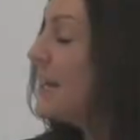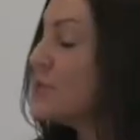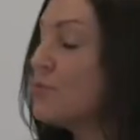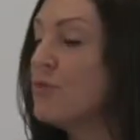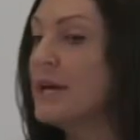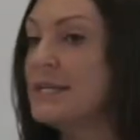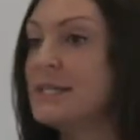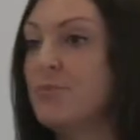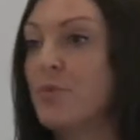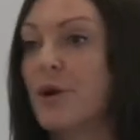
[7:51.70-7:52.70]
it's a really
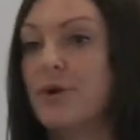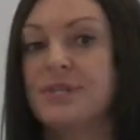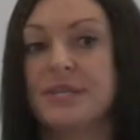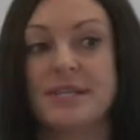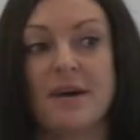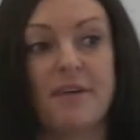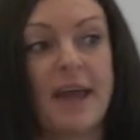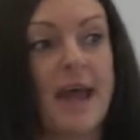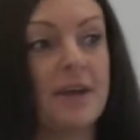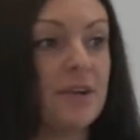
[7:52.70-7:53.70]
simple process now for
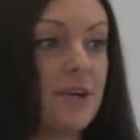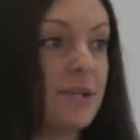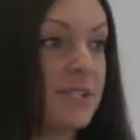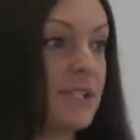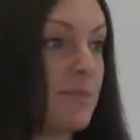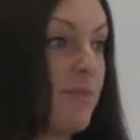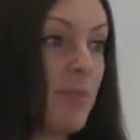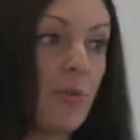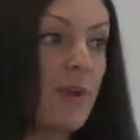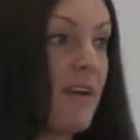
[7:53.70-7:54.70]
candidates. It's
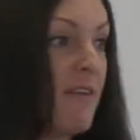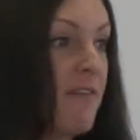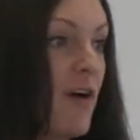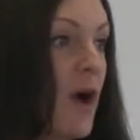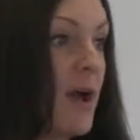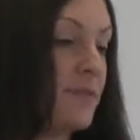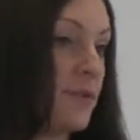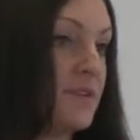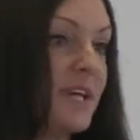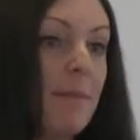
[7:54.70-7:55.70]
probably a
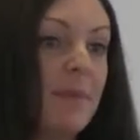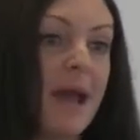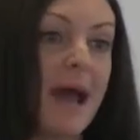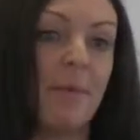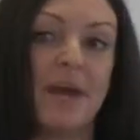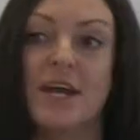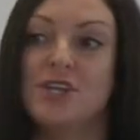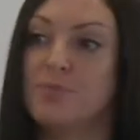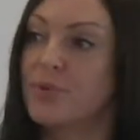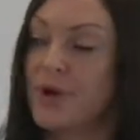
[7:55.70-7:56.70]
10-minute
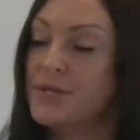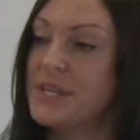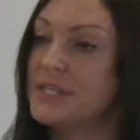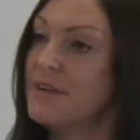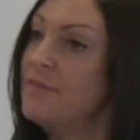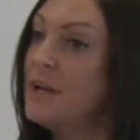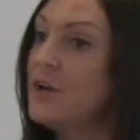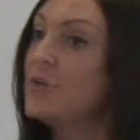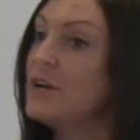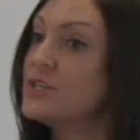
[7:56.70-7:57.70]
application process. They fill in
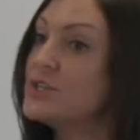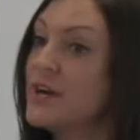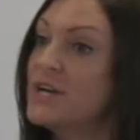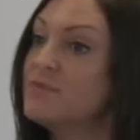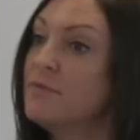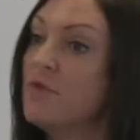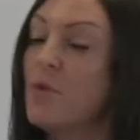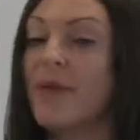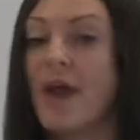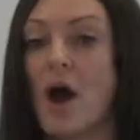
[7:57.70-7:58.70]
a registration
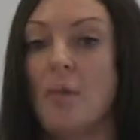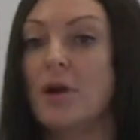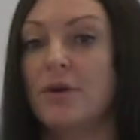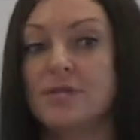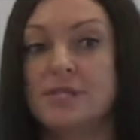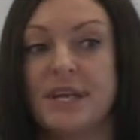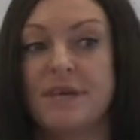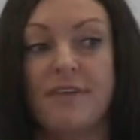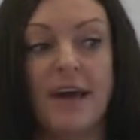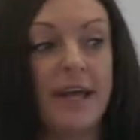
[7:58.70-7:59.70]
form, they upload the
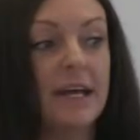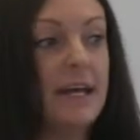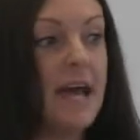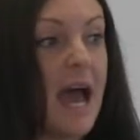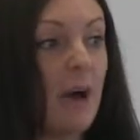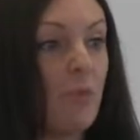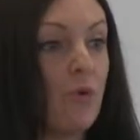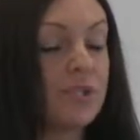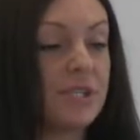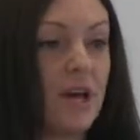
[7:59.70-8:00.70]
CV, and
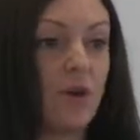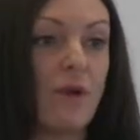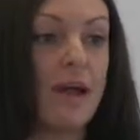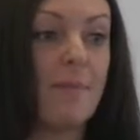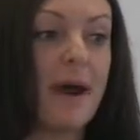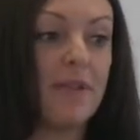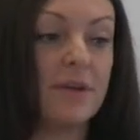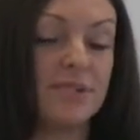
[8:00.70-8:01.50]
what's great about the